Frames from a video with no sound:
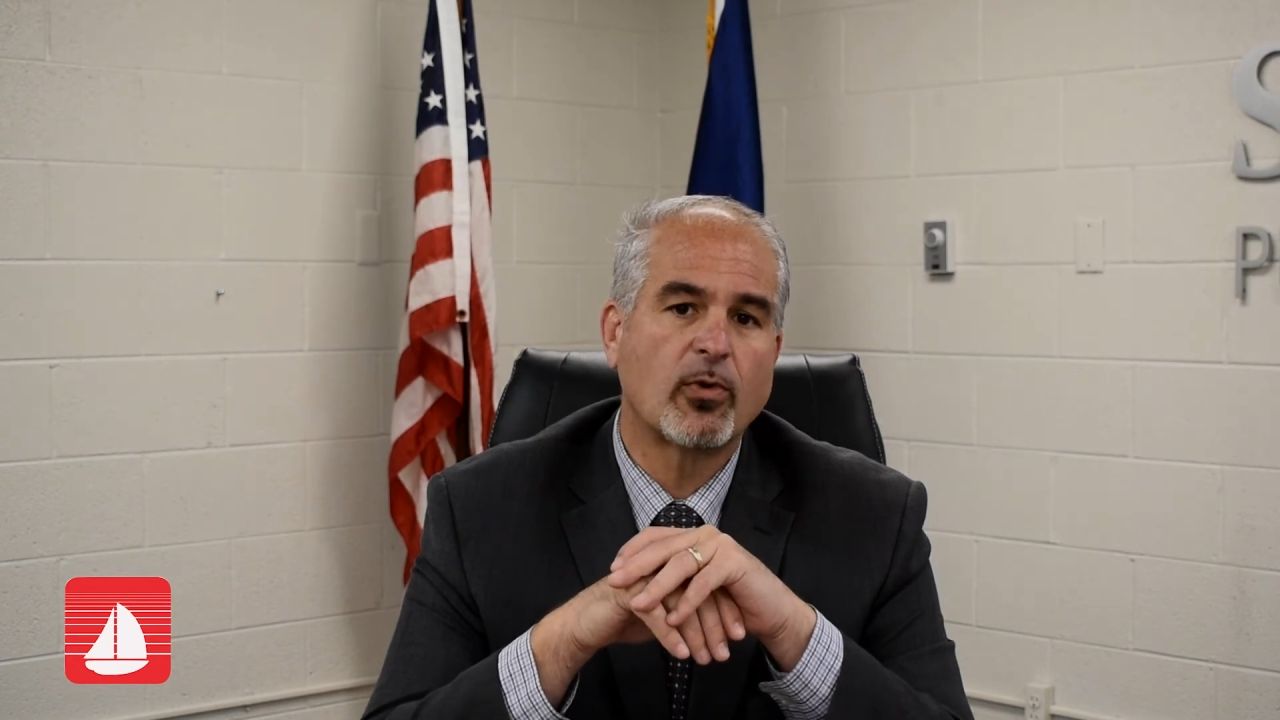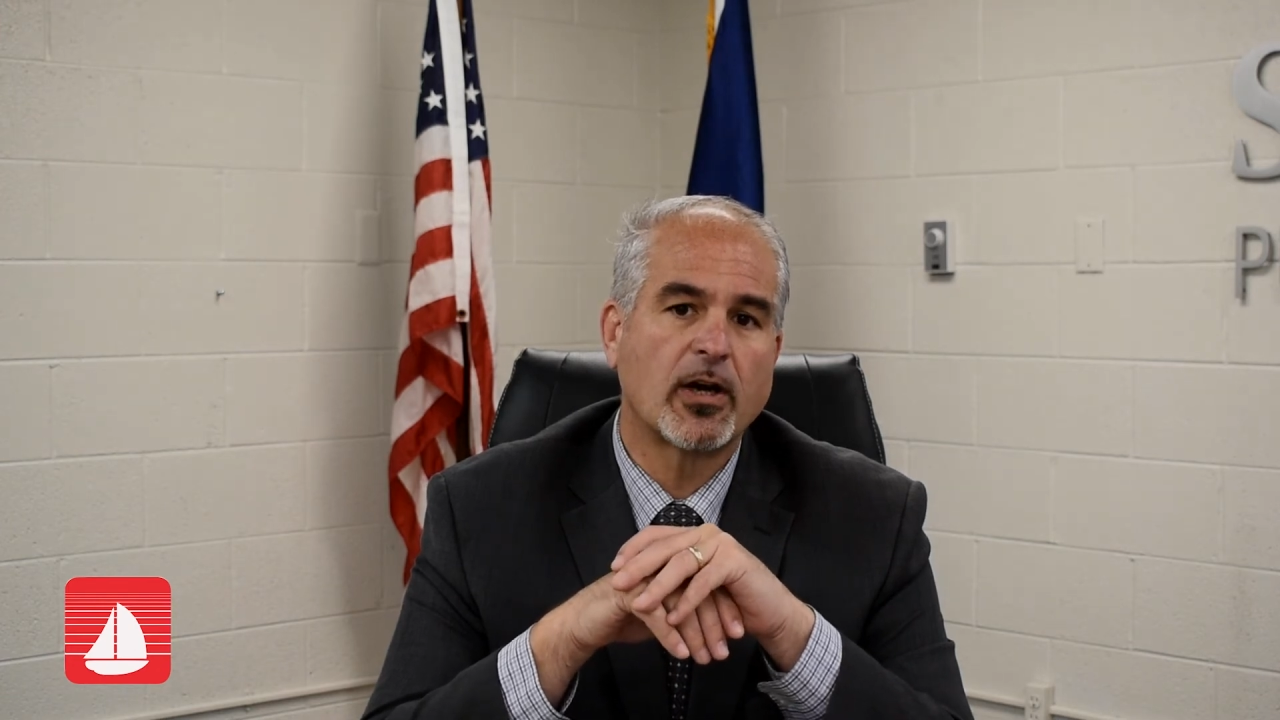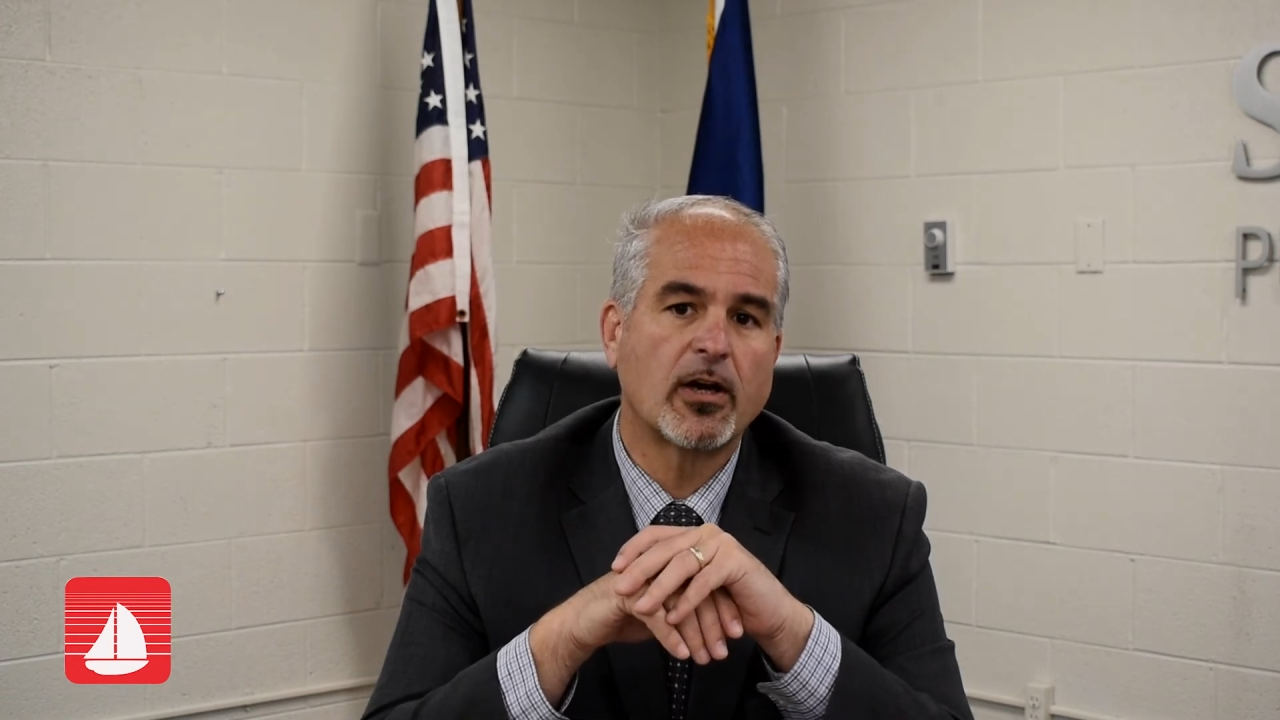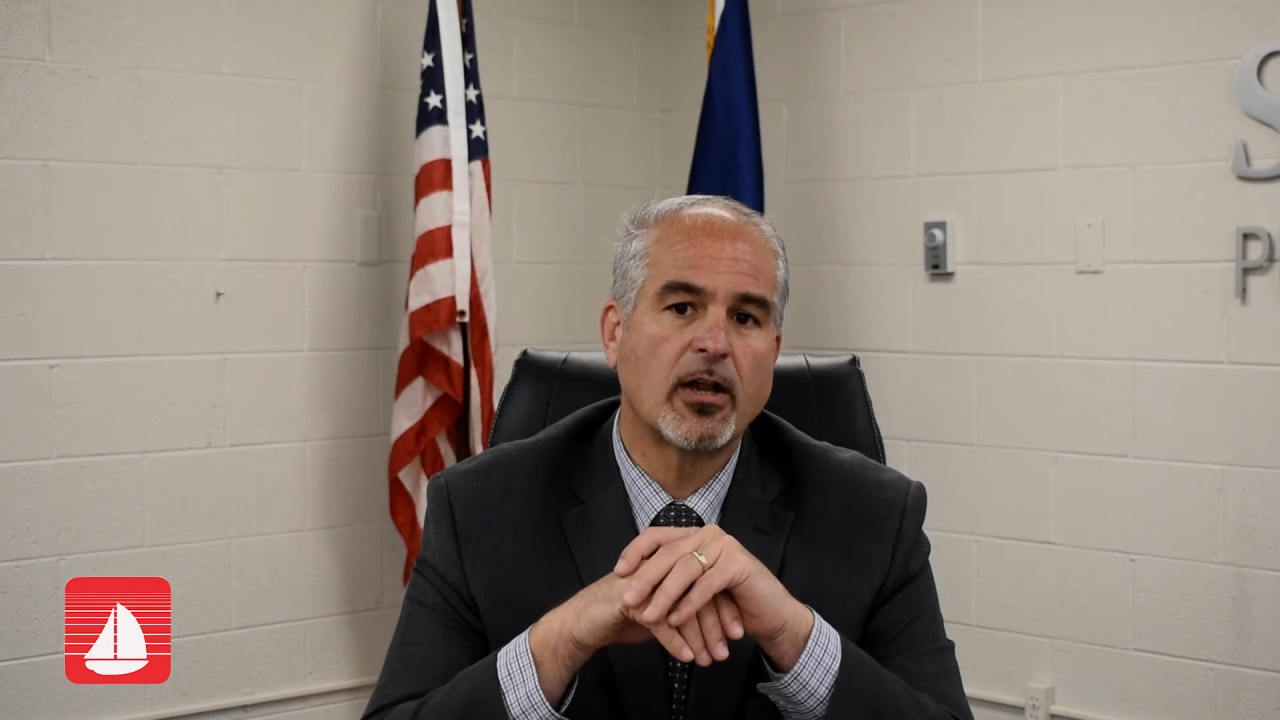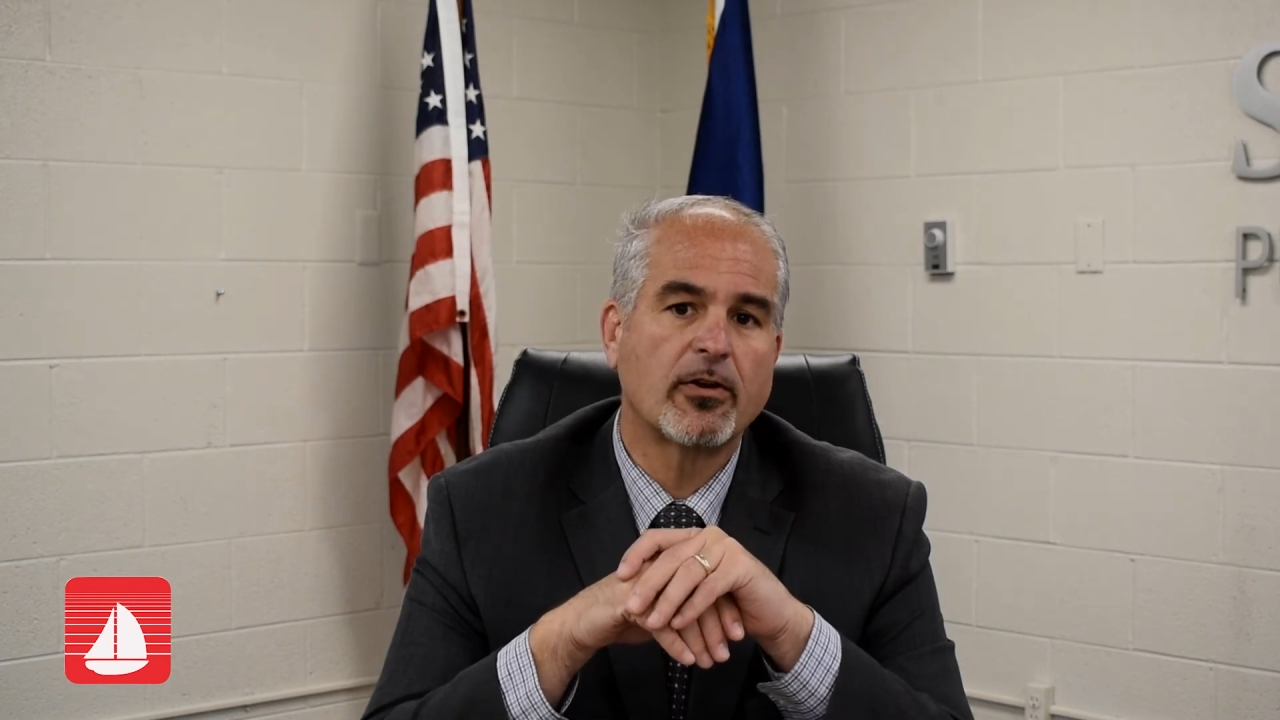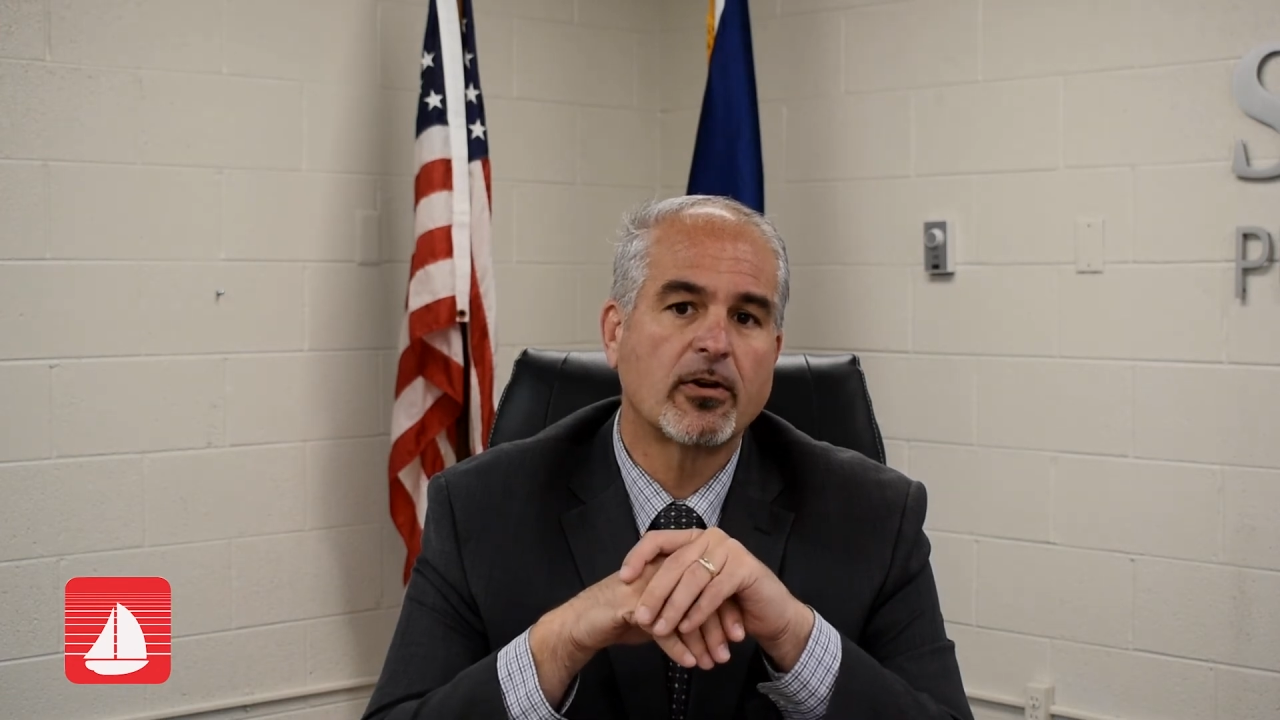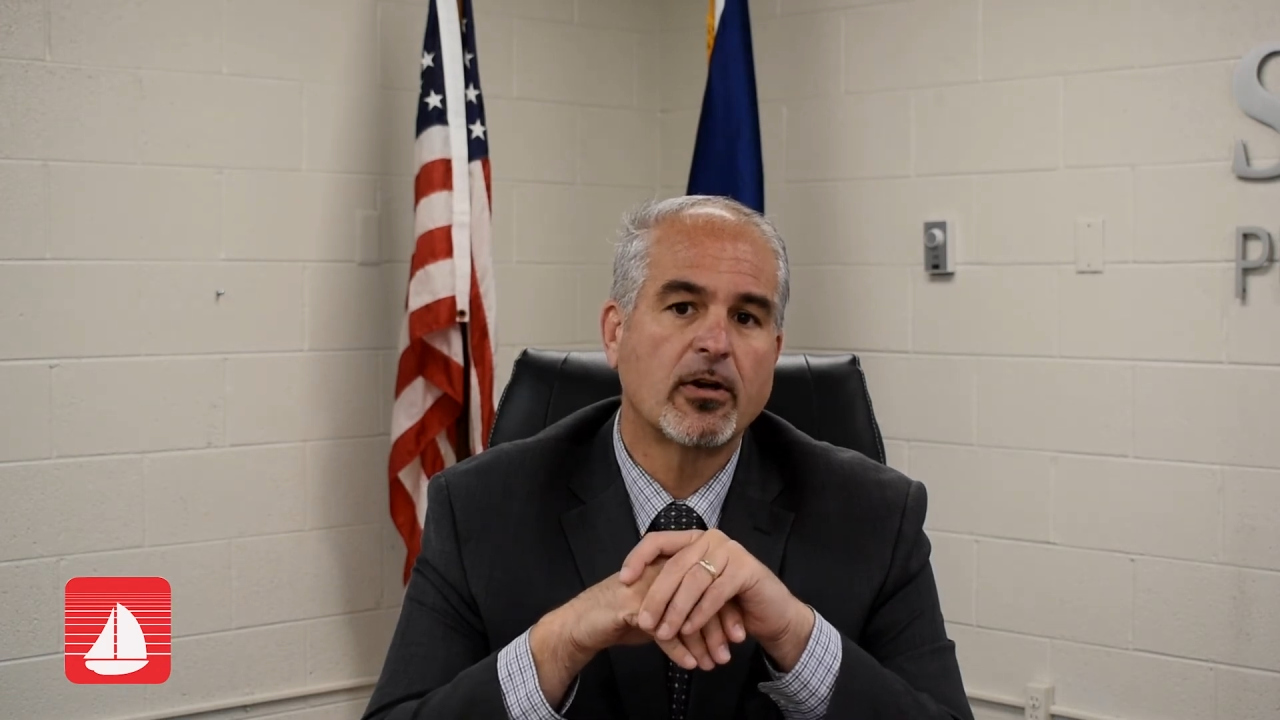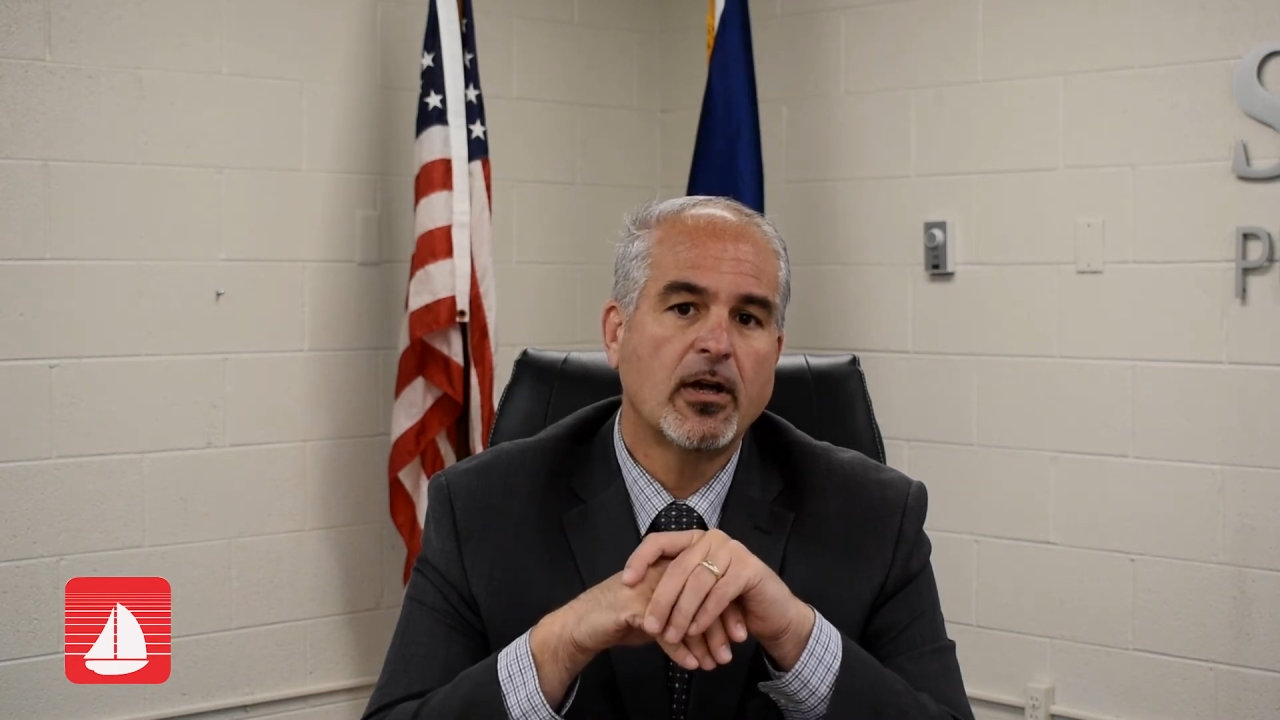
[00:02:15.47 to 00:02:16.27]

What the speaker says: one another.